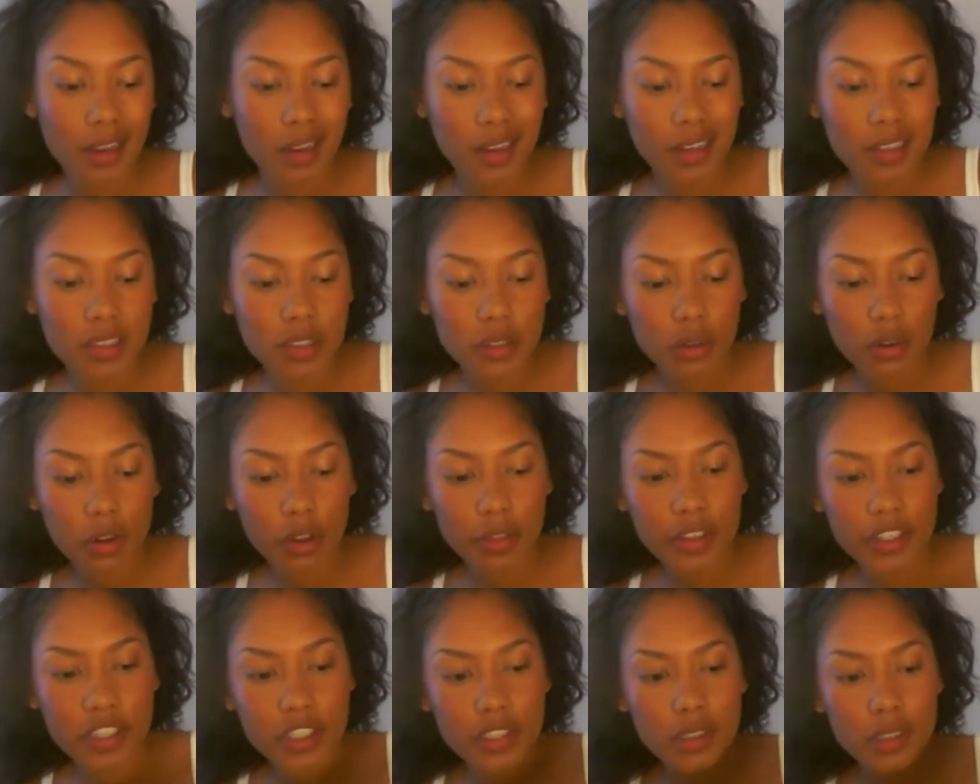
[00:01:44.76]
It's
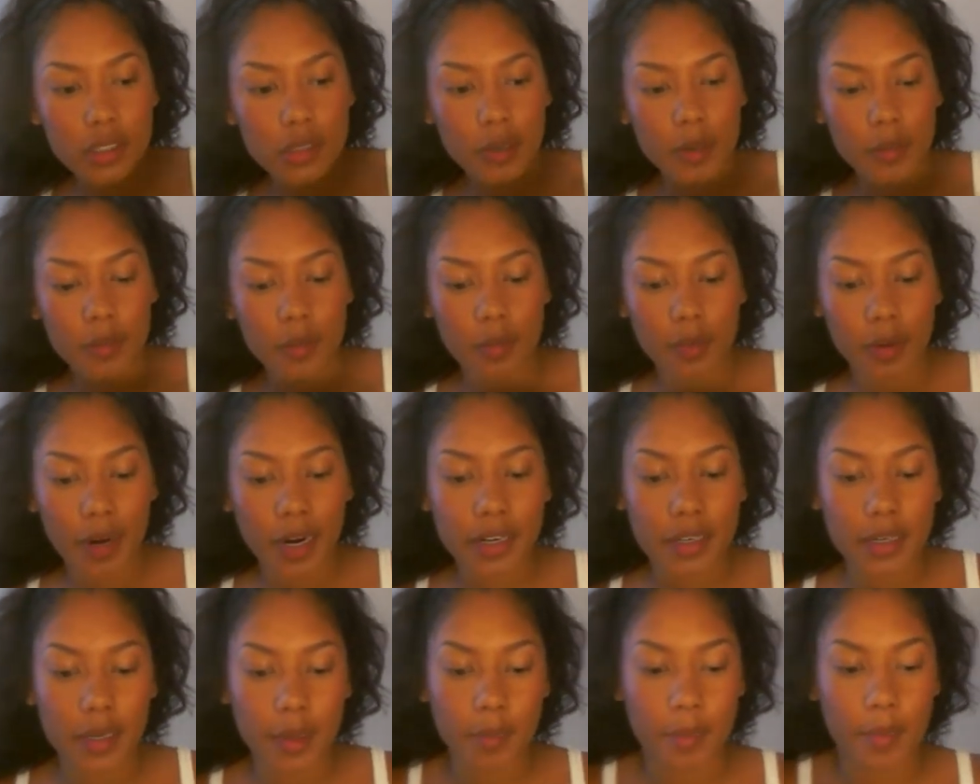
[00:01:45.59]
called the Secret
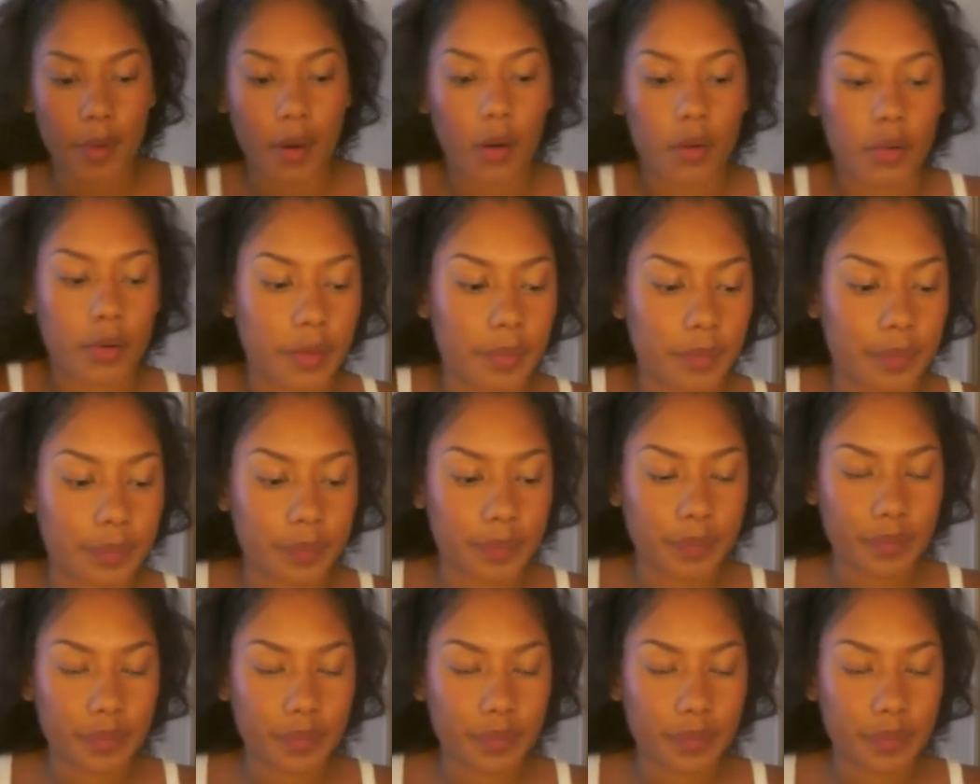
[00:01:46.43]
Brightening Powder.